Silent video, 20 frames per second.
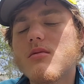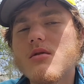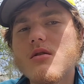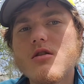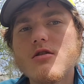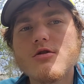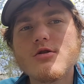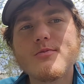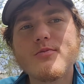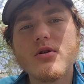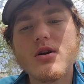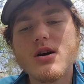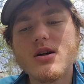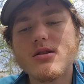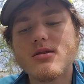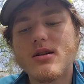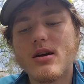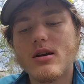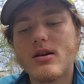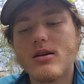
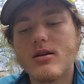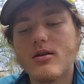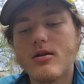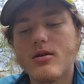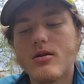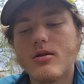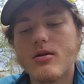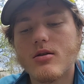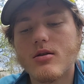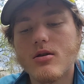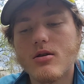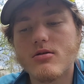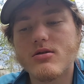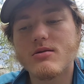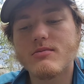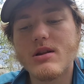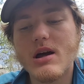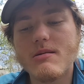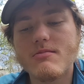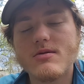surprised that,
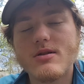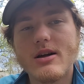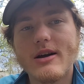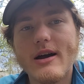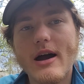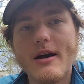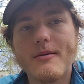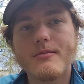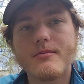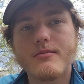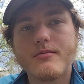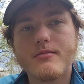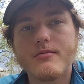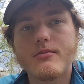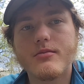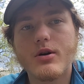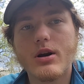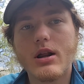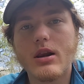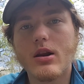sometimes I got
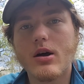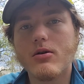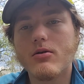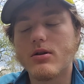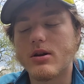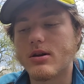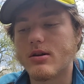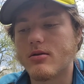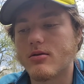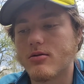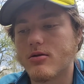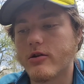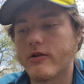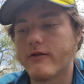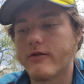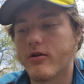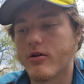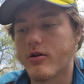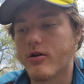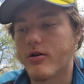pretty lonely so
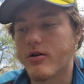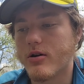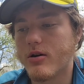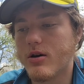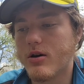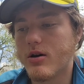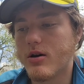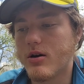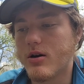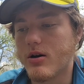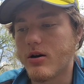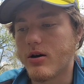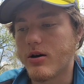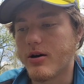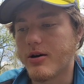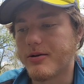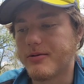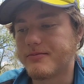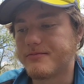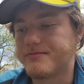far.
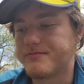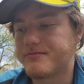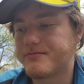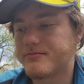Um,